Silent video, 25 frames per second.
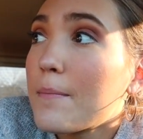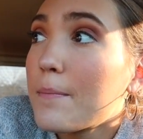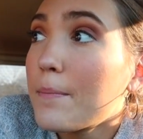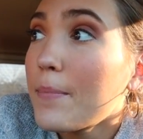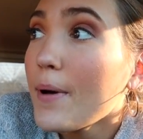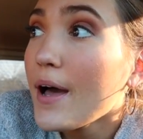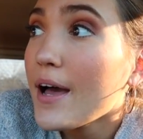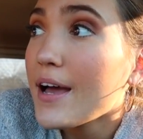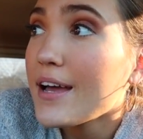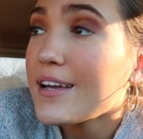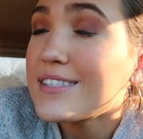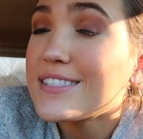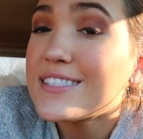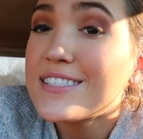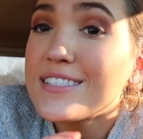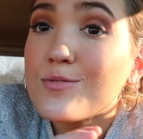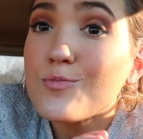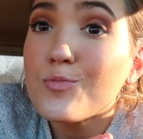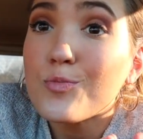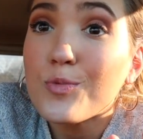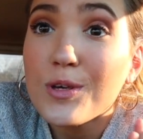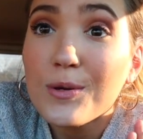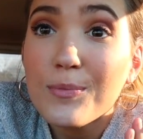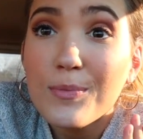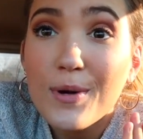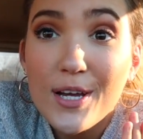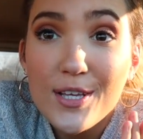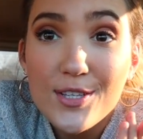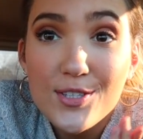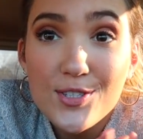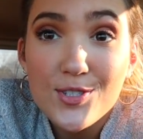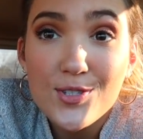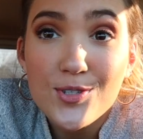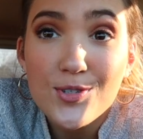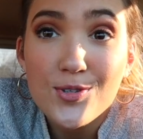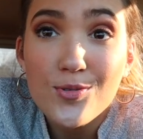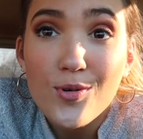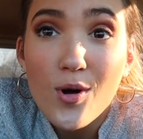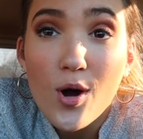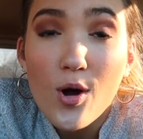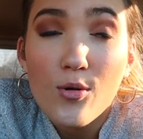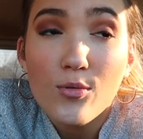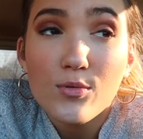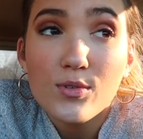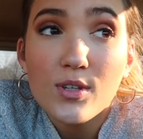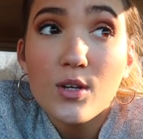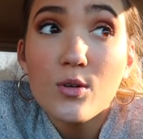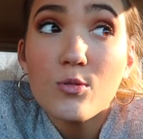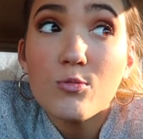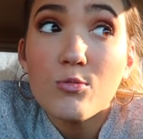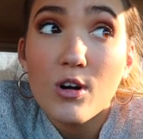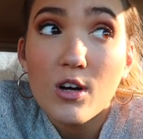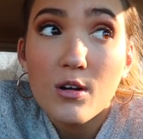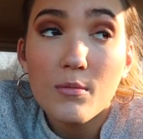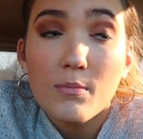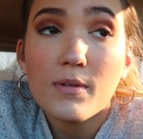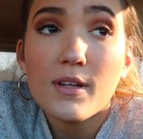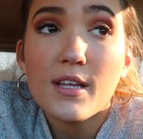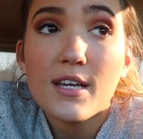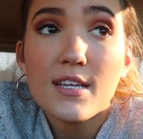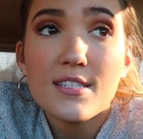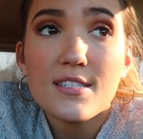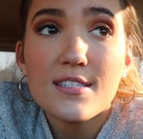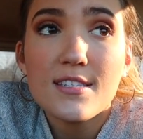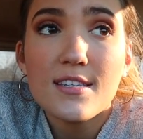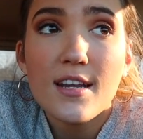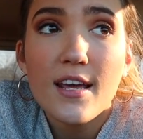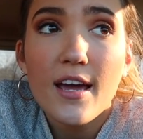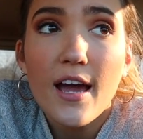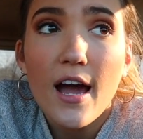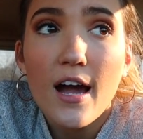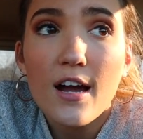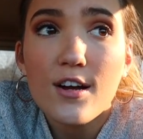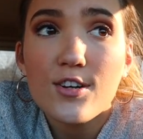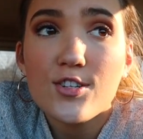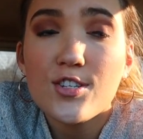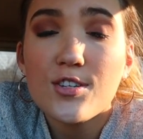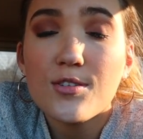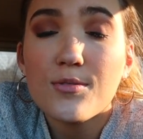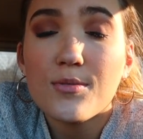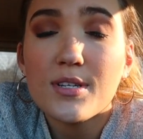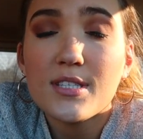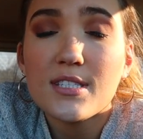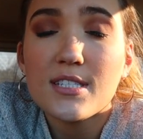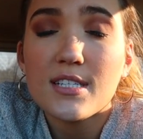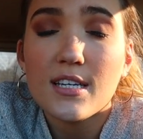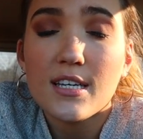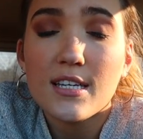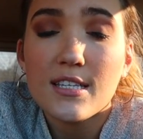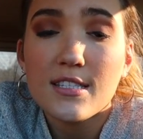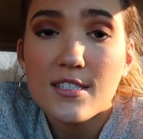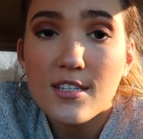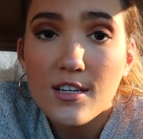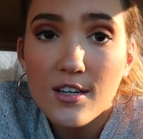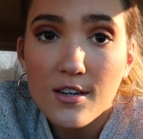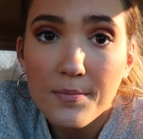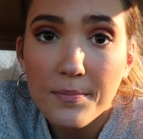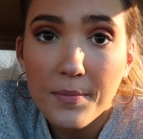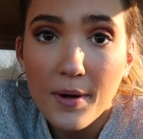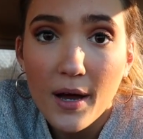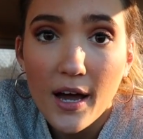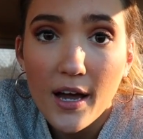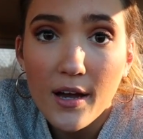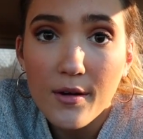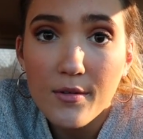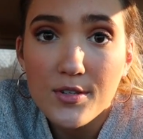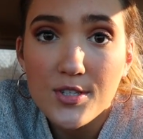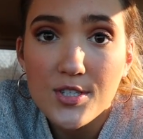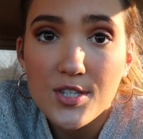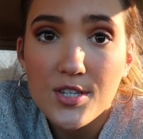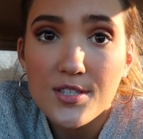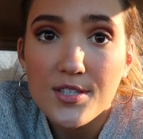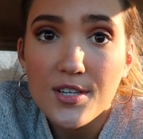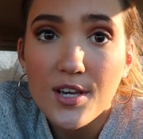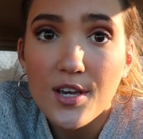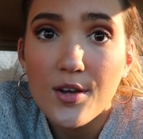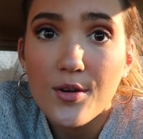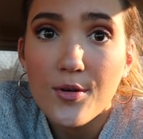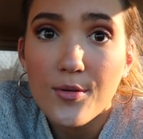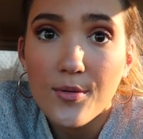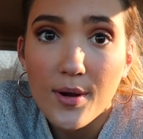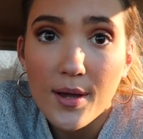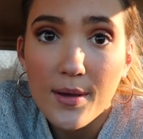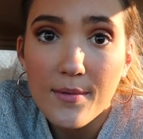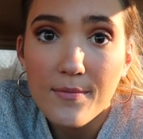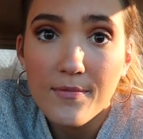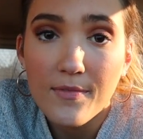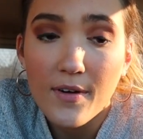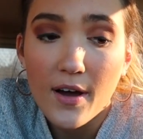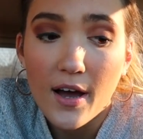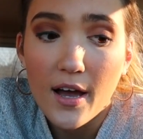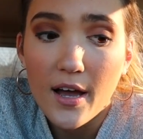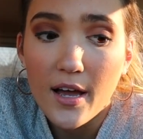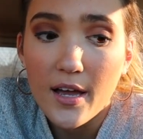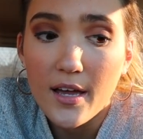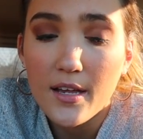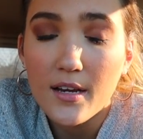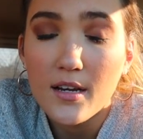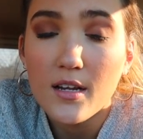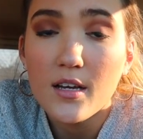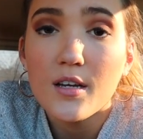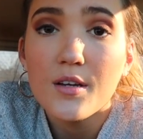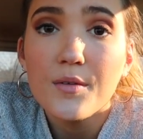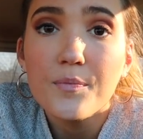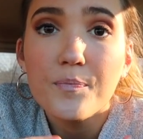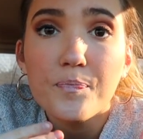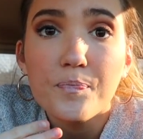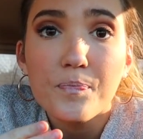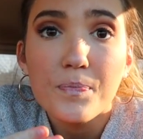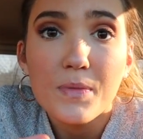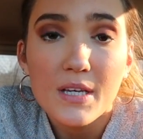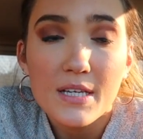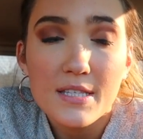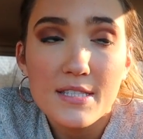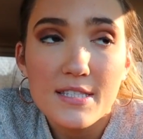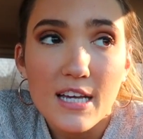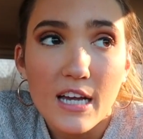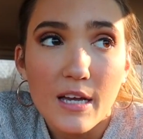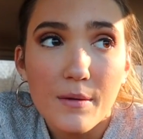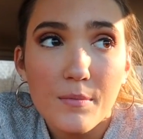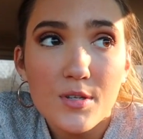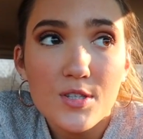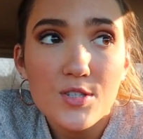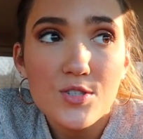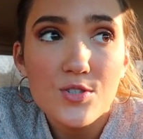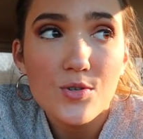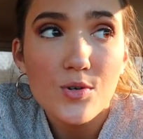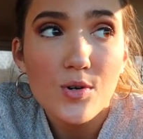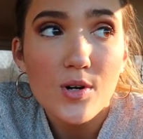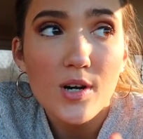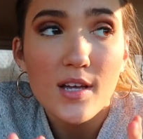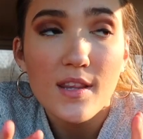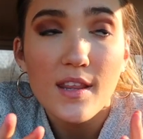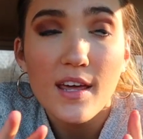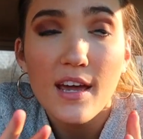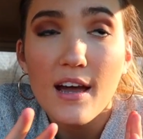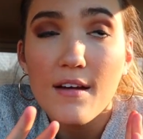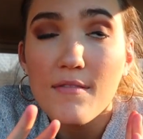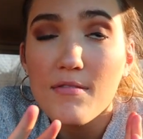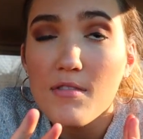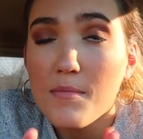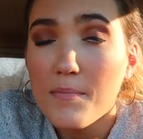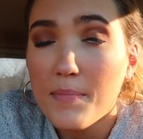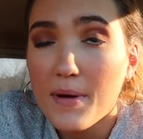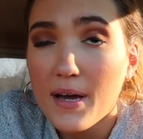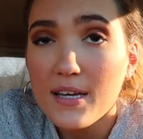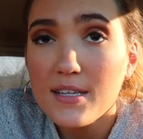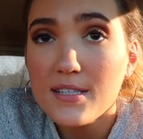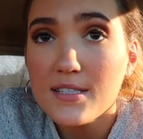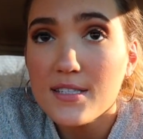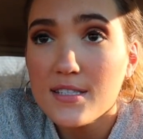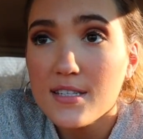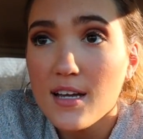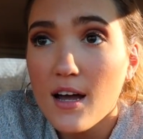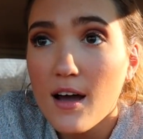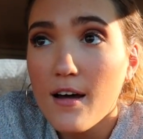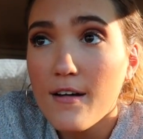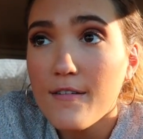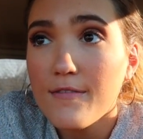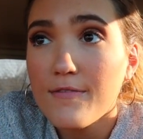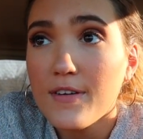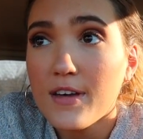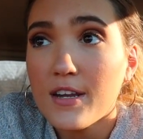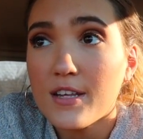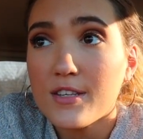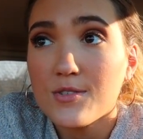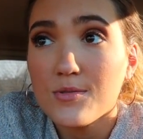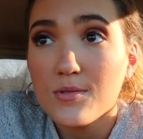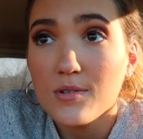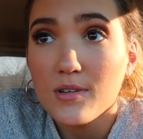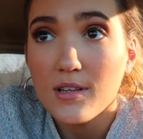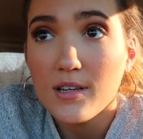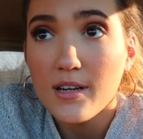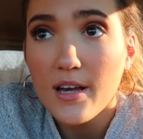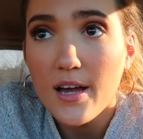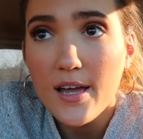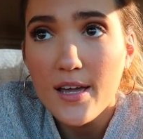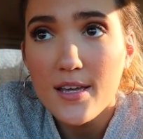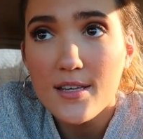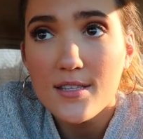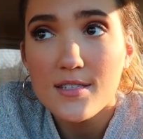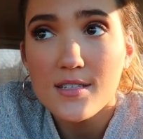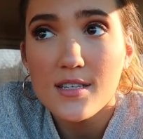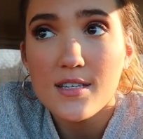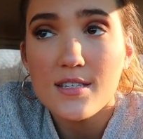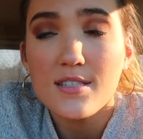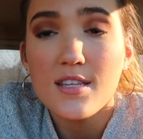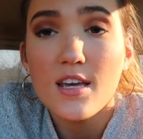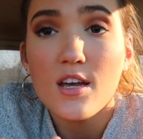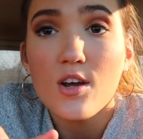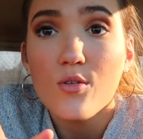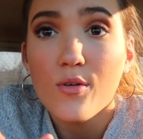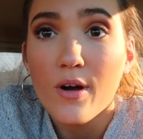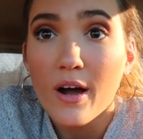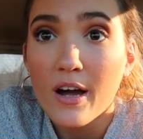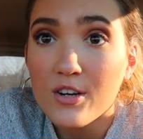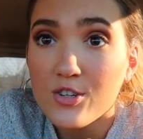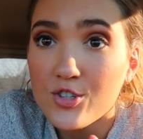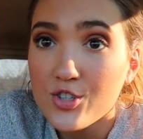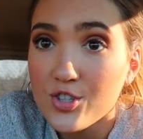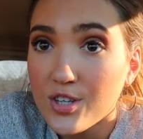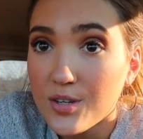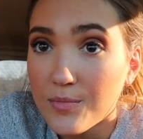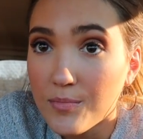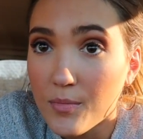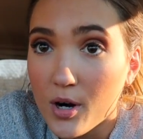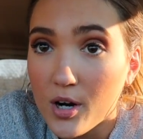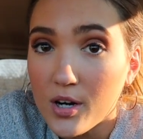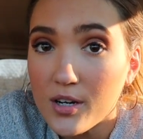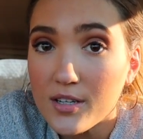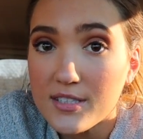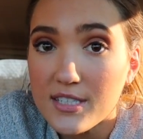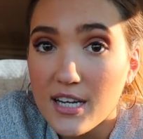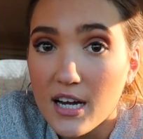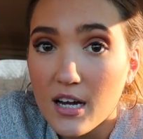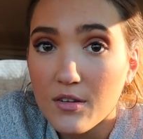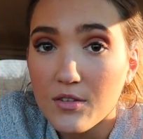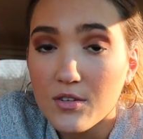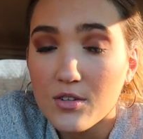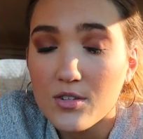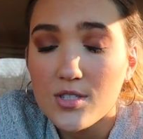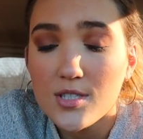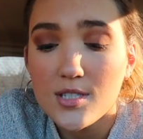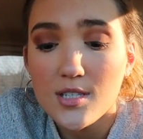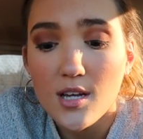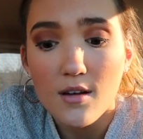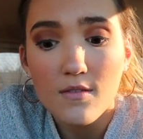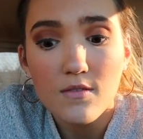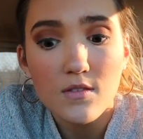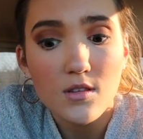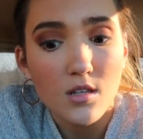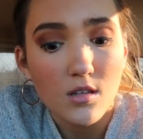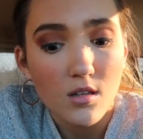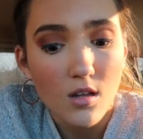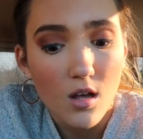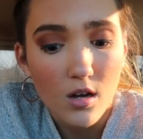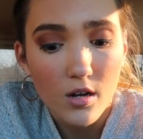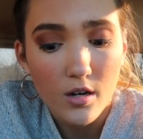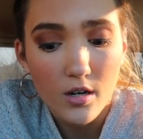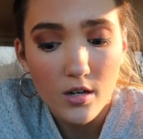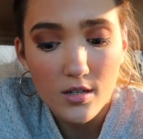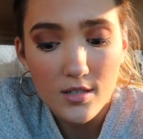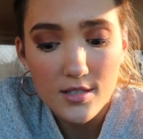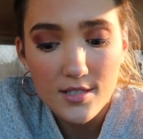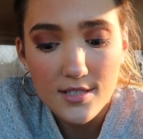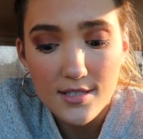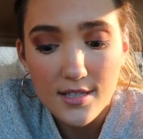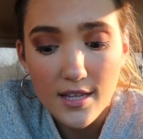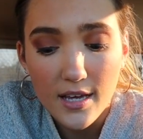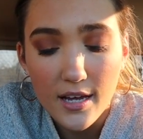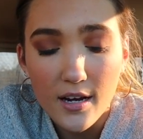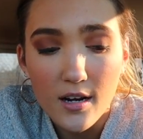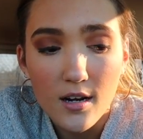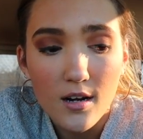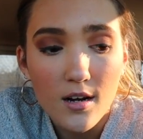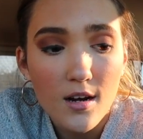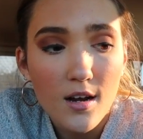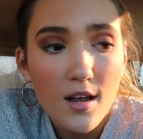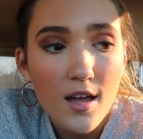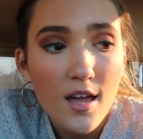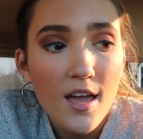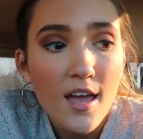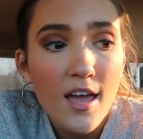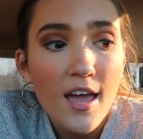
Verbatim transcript: But we went to only one place today. I actually went to Kiss It Goodbye, which is a Grapevine consignment store, and they have the best stuff, and it's really nice because they gradually mark down their stuff the longer it's there.